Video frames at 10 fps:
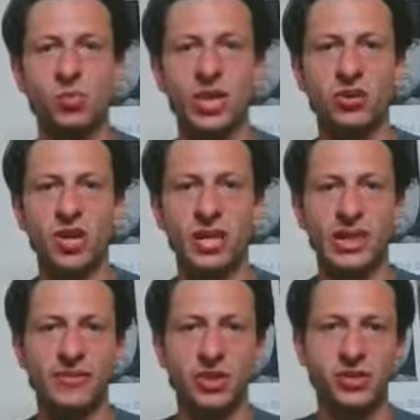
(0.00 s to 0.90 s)
when you're not
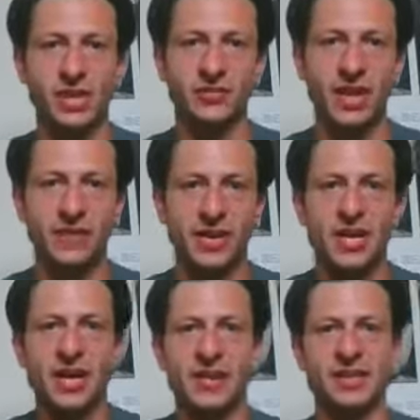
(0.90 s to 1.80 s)
loving yourself enough,
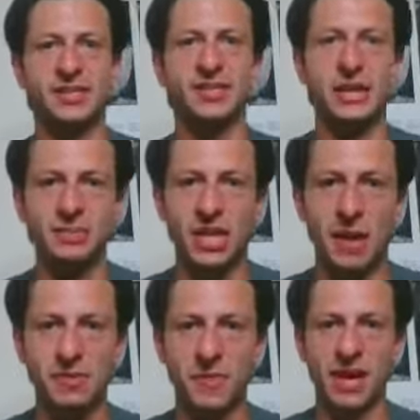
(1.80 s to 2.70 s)
that
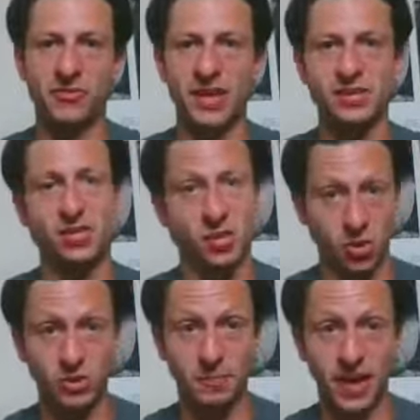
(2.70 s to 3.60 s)
sometimes manifests as
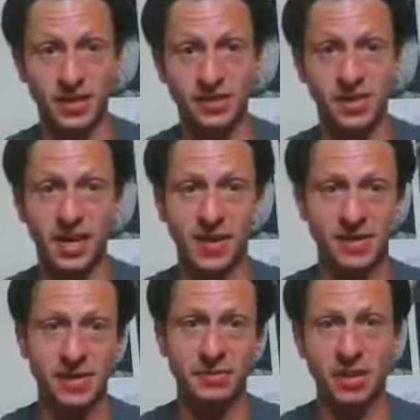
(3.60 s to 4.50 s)
codependency, and
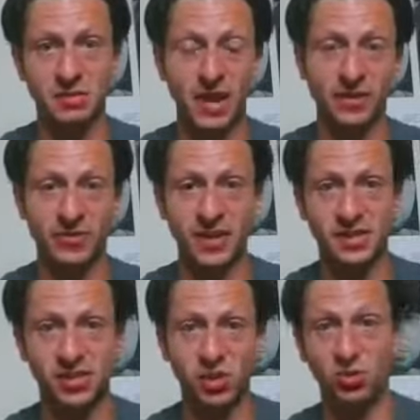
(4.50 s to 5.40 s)
that sometimes manifests
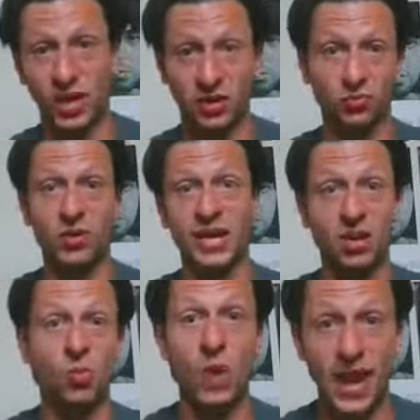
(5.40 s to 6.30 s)
as you like running
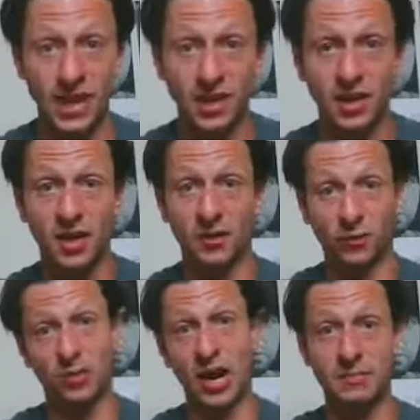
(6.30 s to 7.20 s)
away
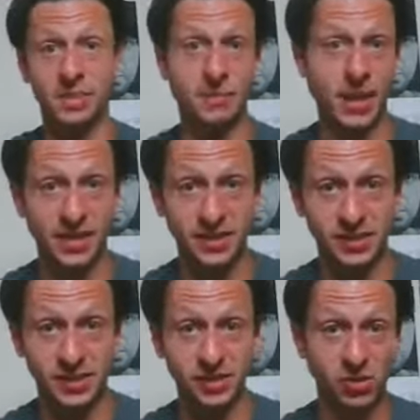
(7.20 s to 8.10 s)
from
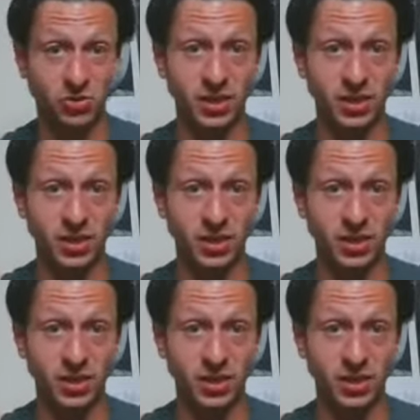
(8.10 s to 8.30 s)
dependency. So it